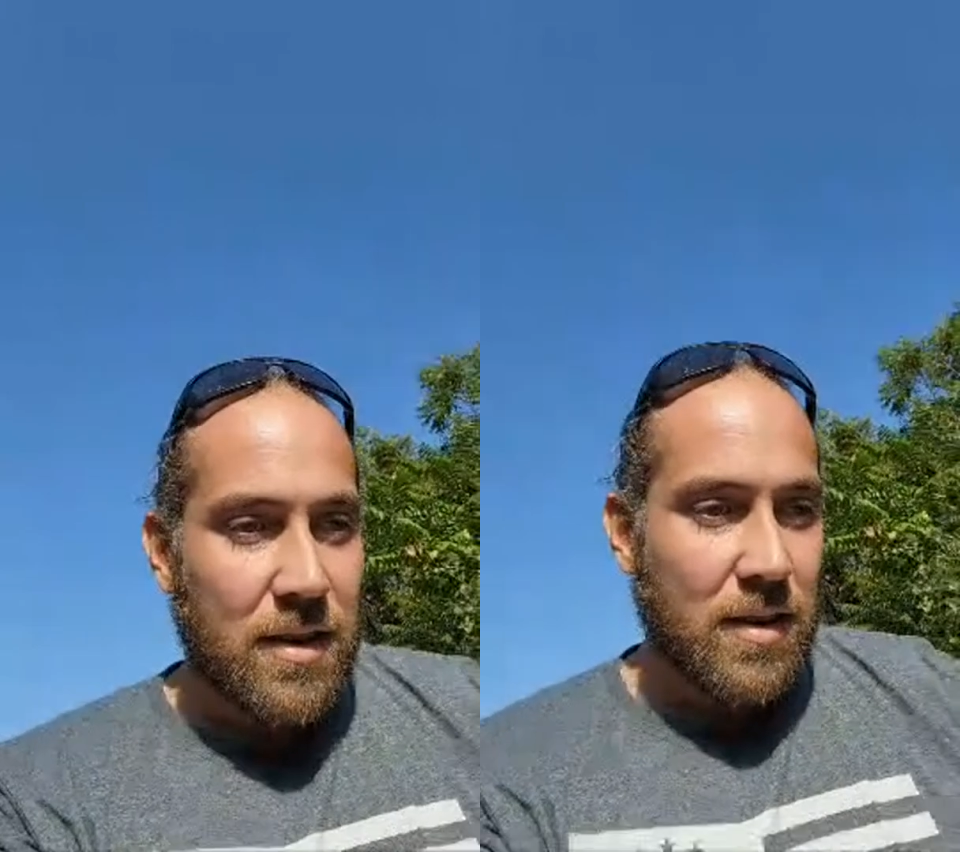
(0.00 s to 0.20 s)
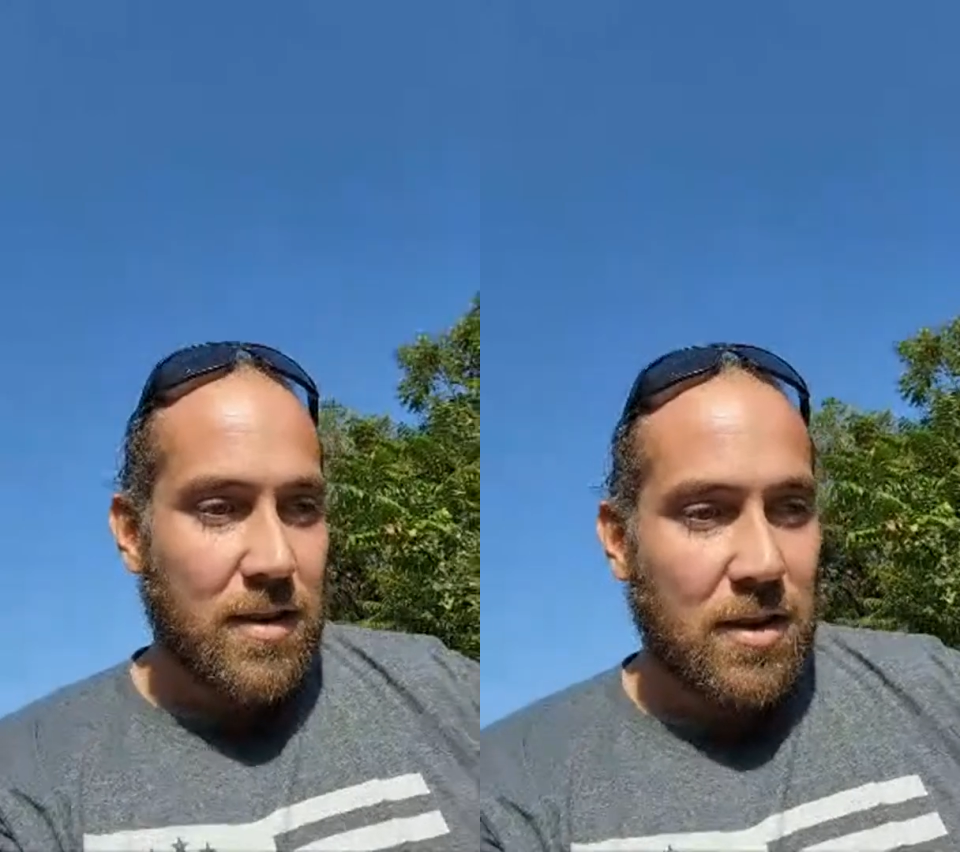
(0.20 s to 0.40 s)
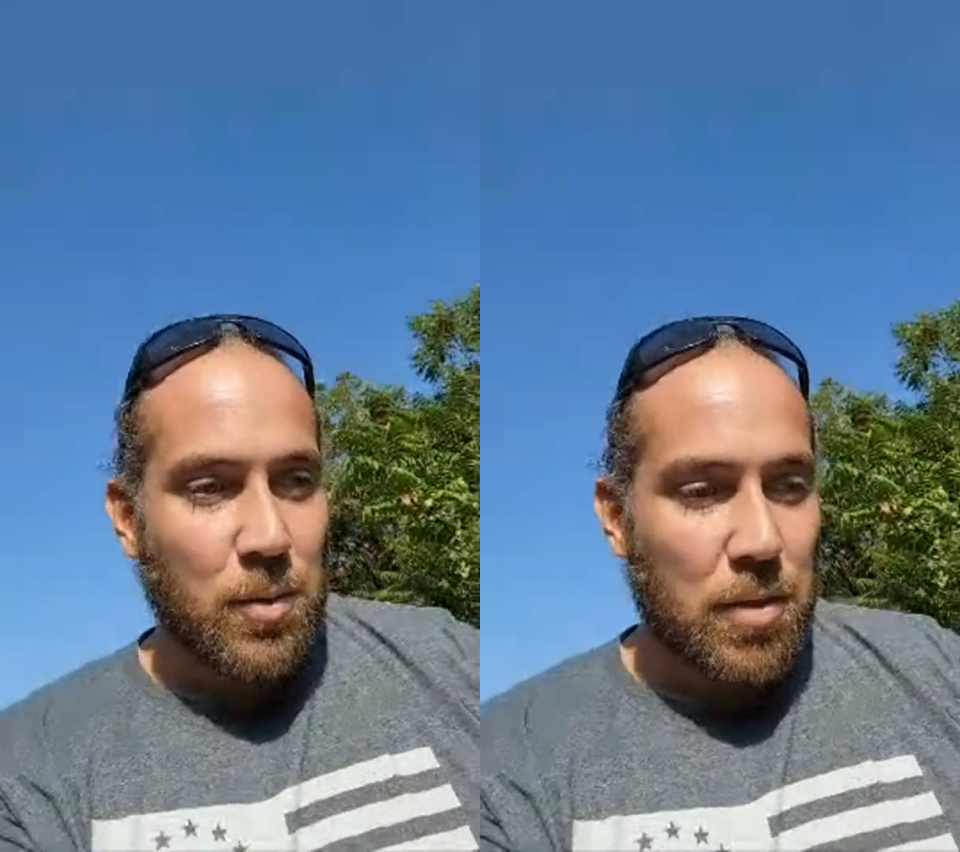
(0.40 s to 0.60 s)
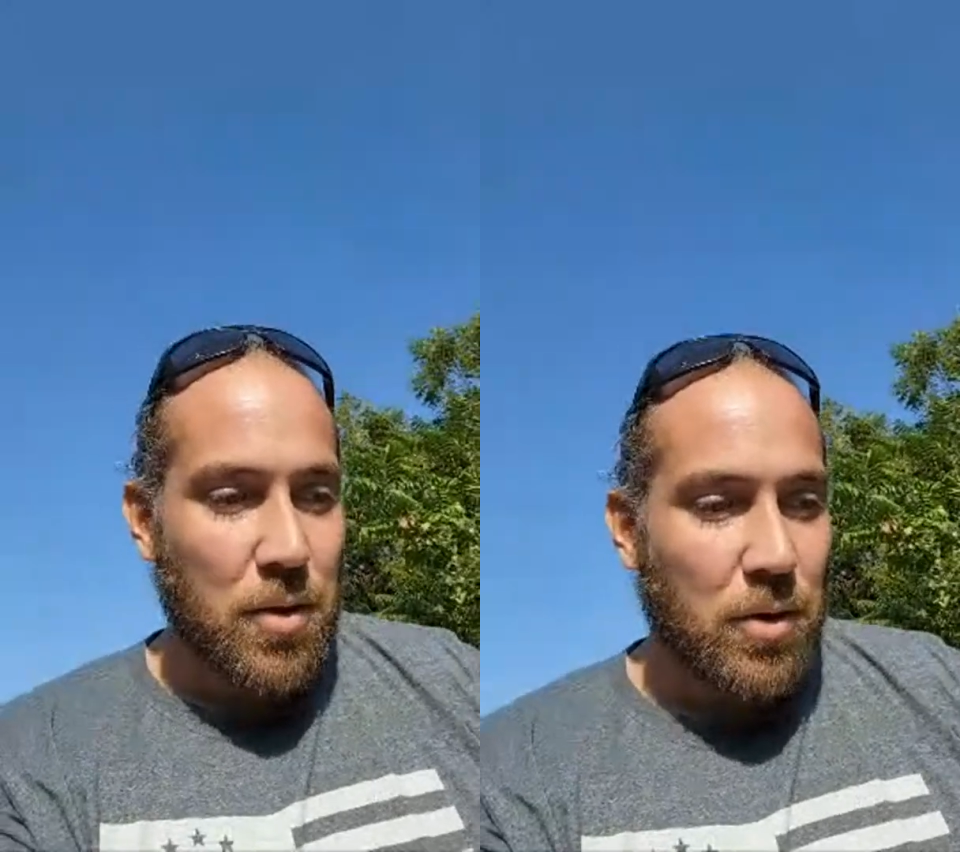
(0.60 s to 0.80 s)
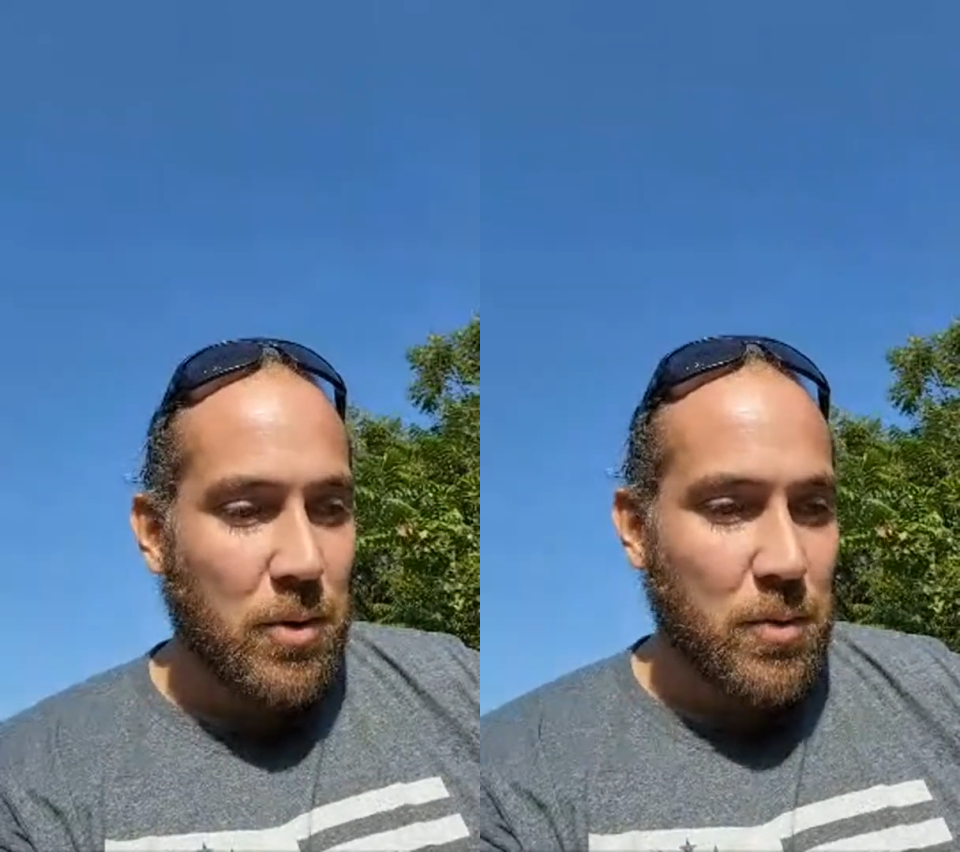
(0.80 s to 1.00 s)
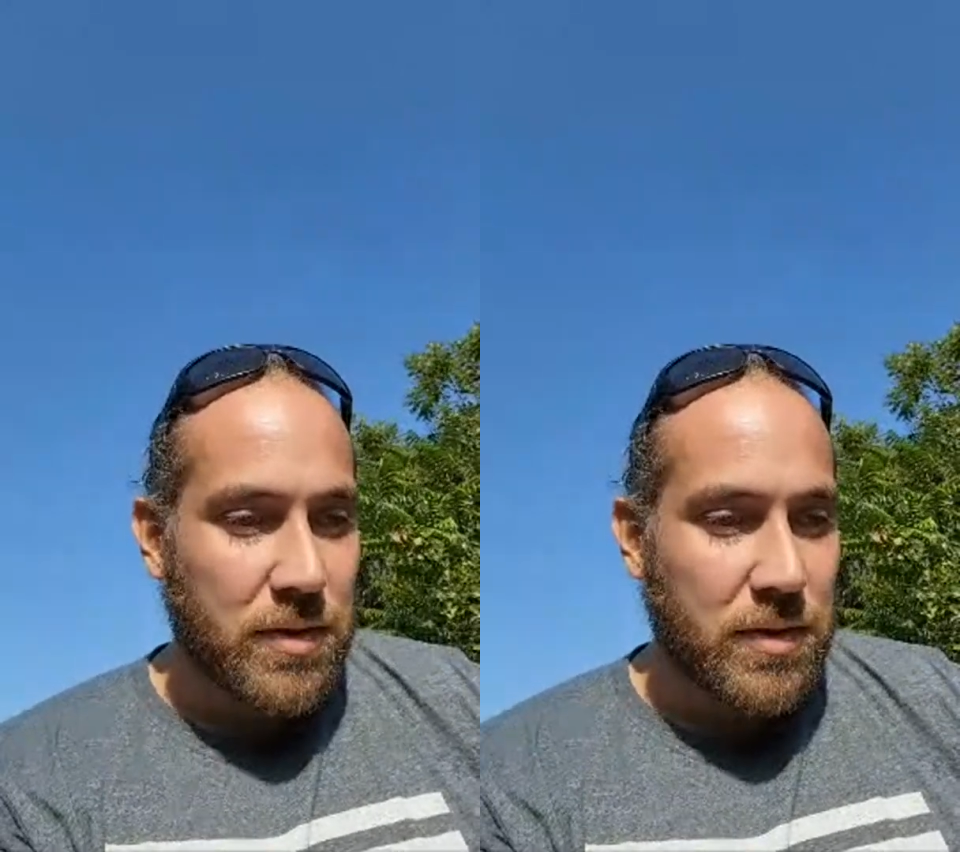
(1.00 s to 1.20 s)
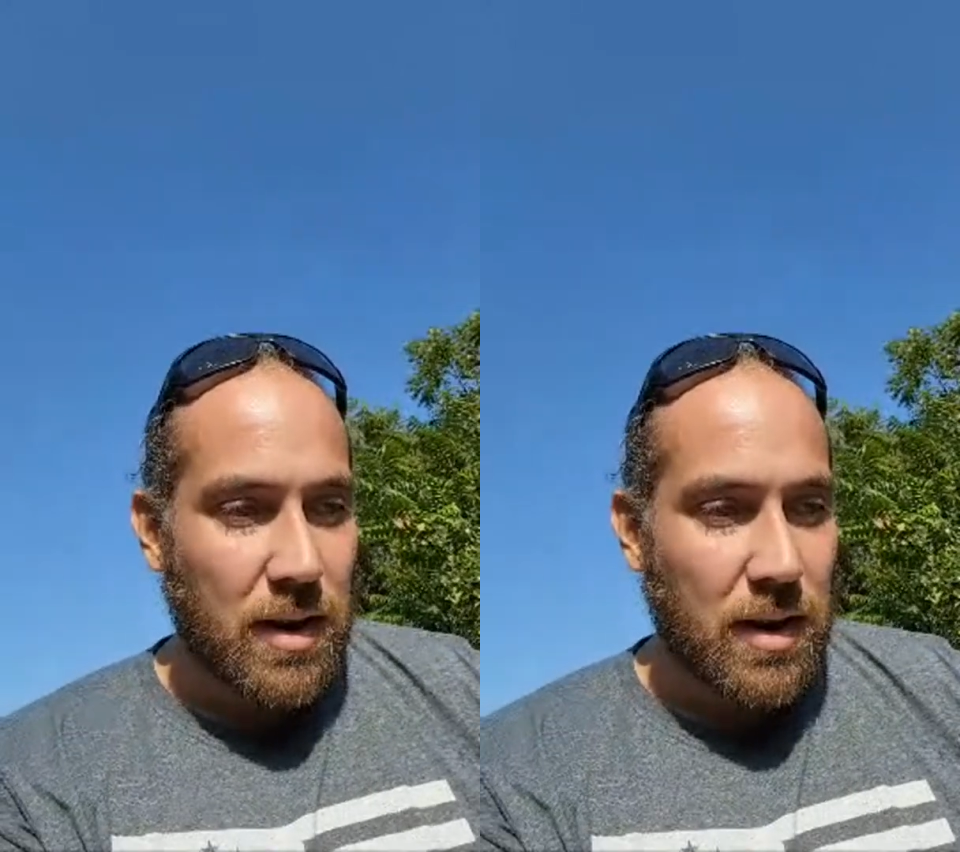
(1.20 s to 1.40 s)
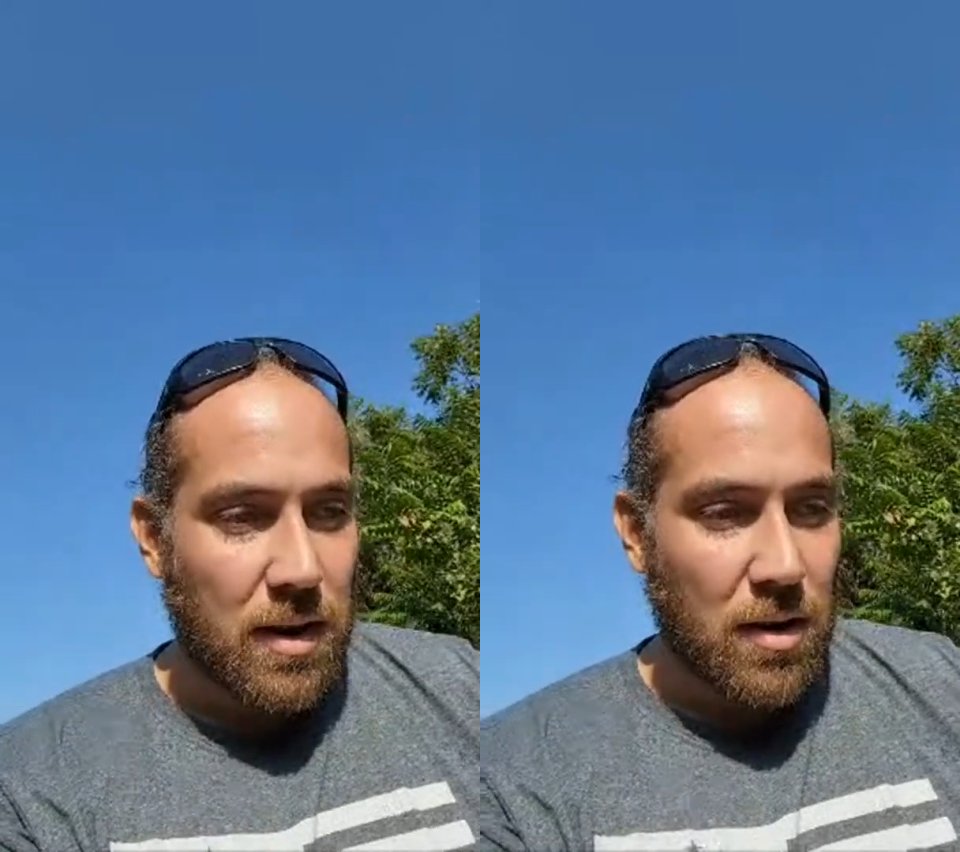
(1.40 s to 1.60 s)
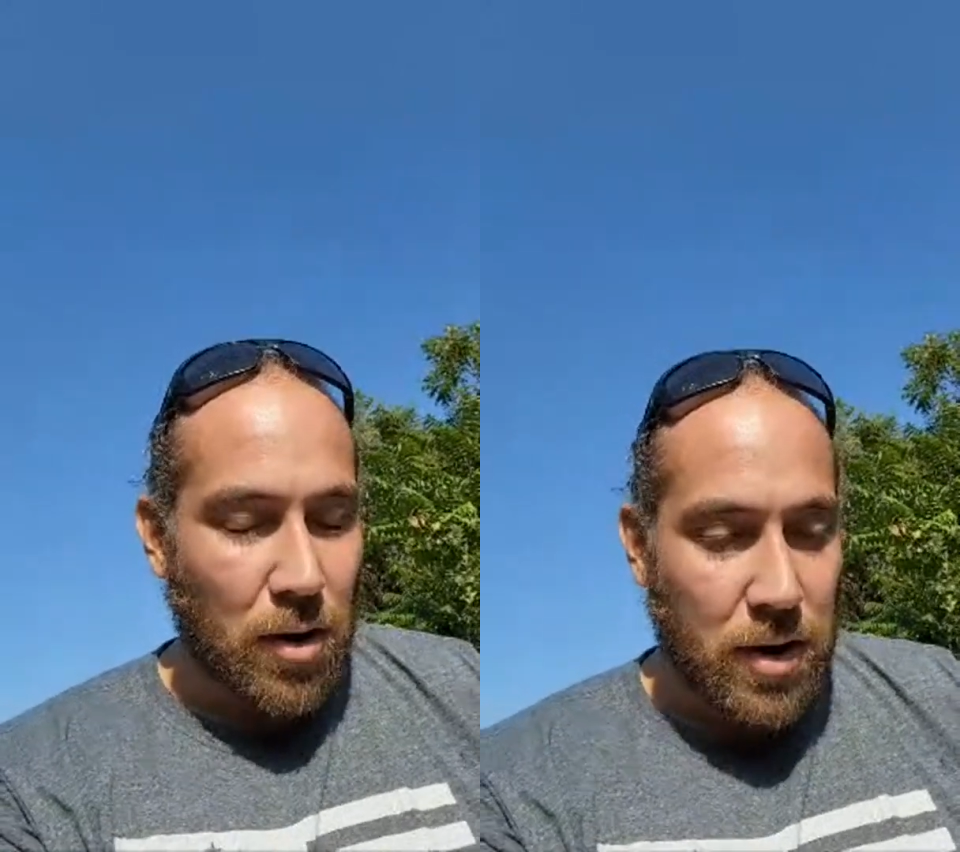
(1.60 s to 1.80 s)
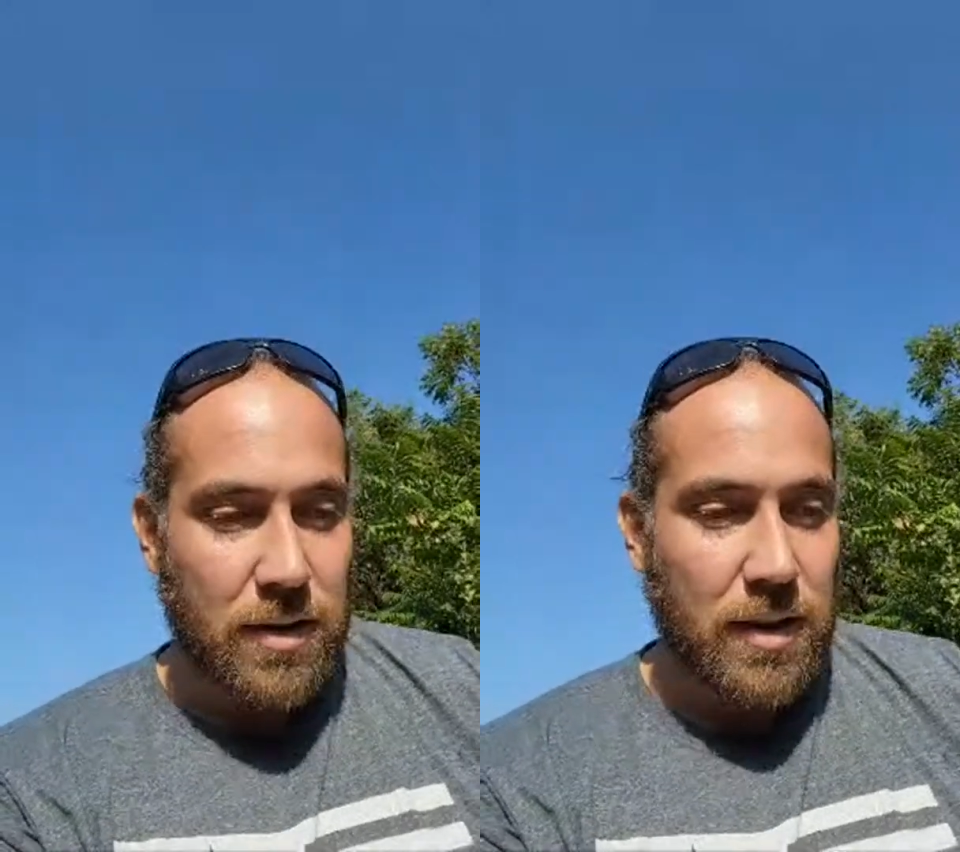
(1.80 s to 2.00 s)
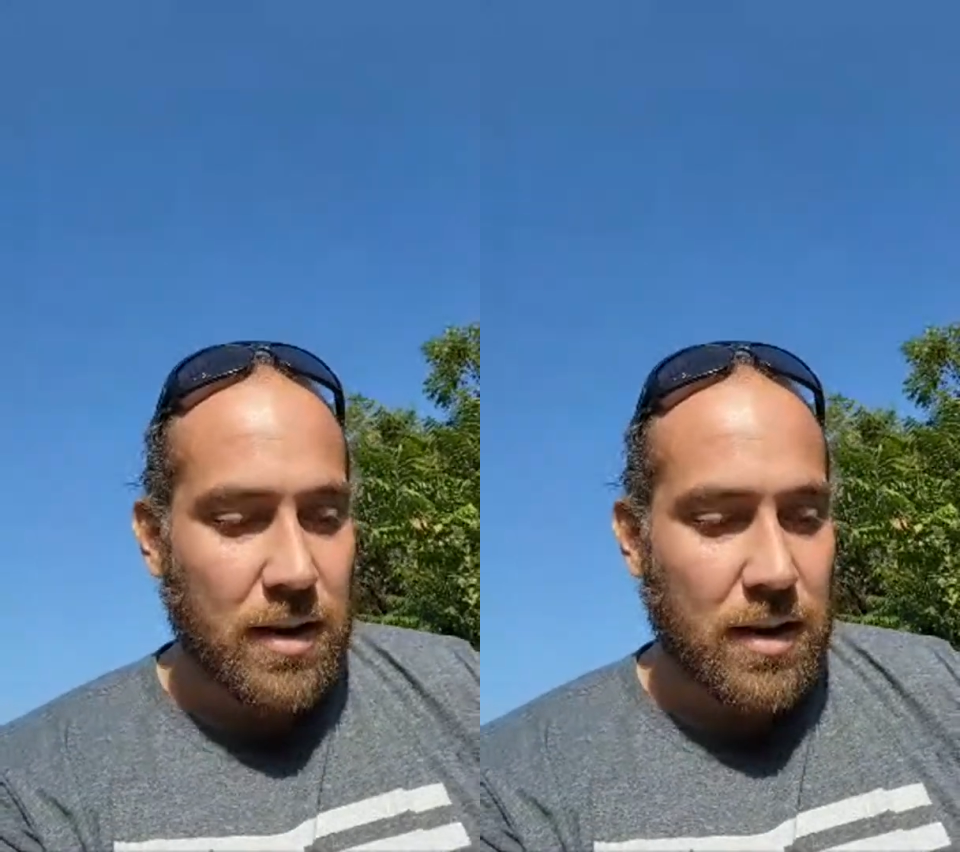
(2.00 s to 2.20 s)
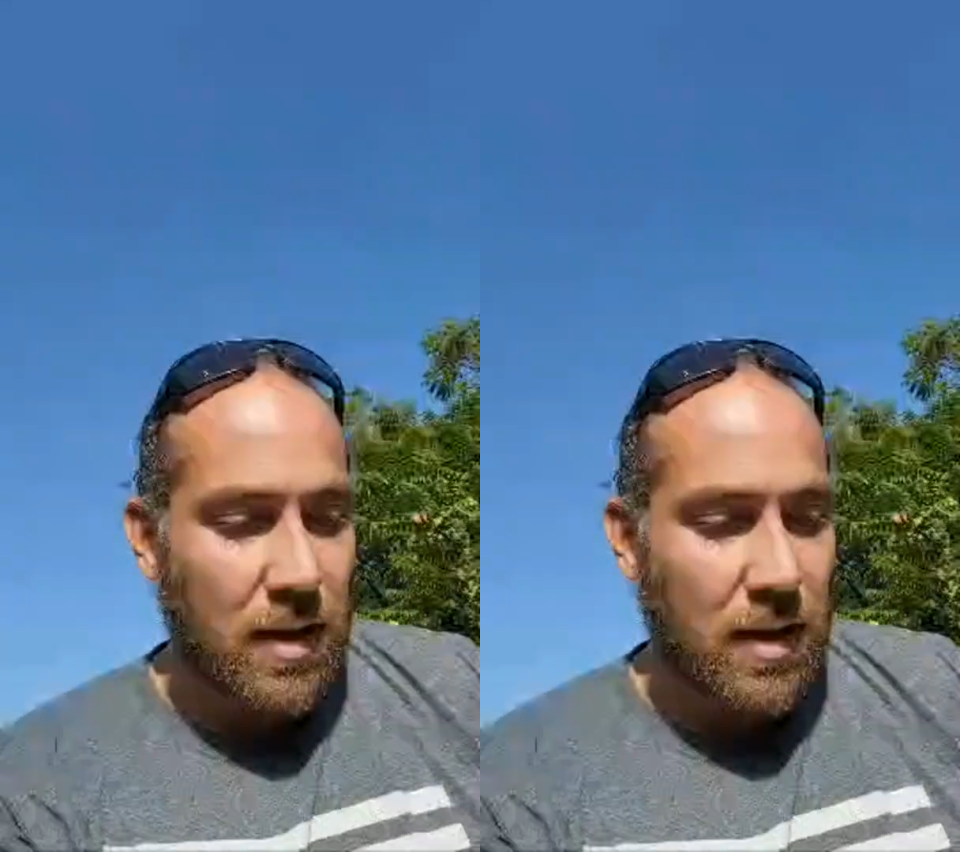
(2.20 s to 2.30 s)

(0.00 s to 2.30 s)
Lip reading: you would have thought he was an architect.